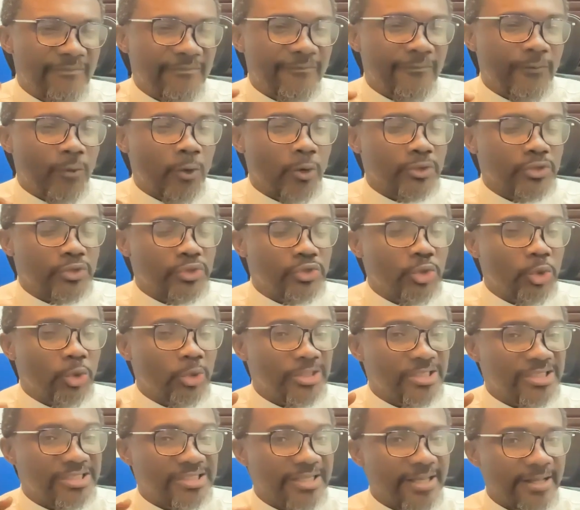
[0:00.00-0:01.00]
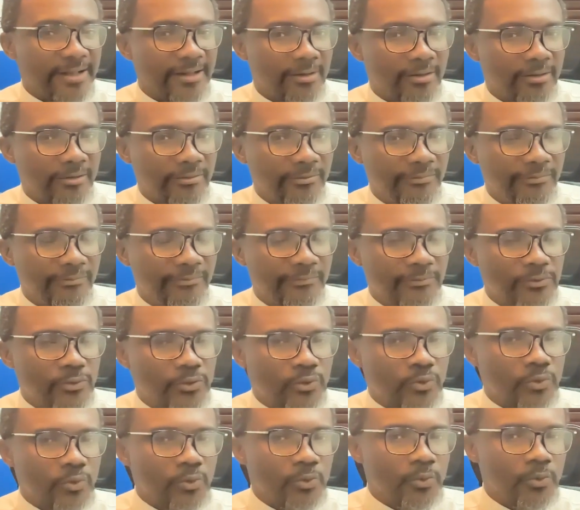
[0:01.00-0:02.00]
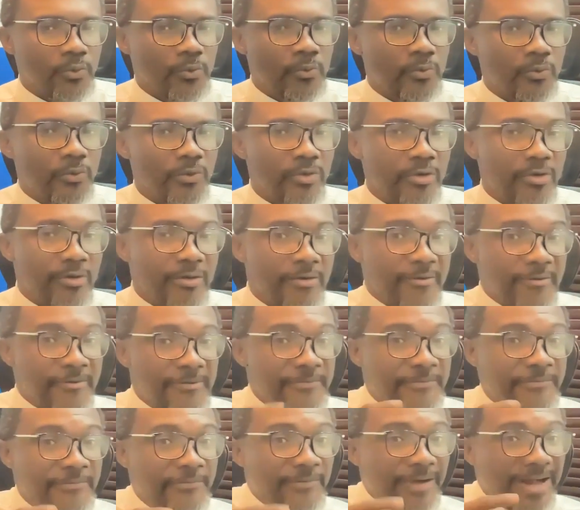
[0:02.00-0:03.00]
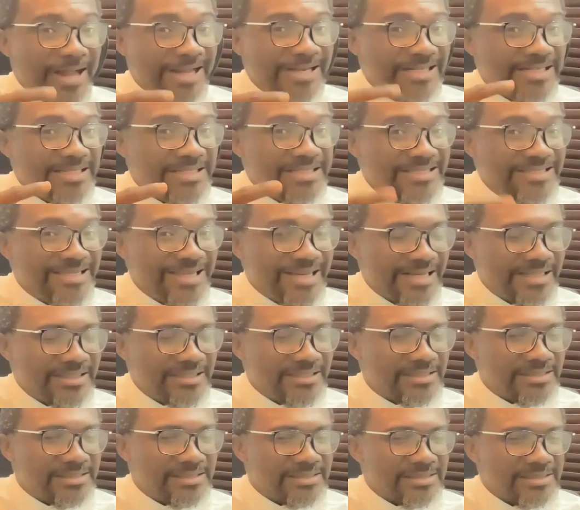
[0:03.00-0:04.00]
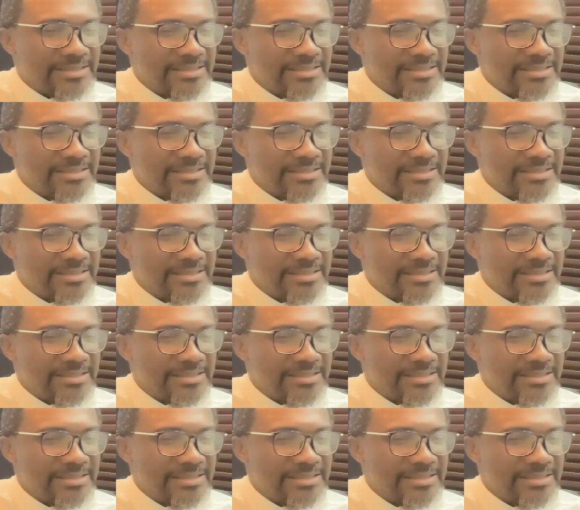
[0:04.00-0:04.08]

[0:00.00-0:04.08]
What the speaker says: force yourself to validate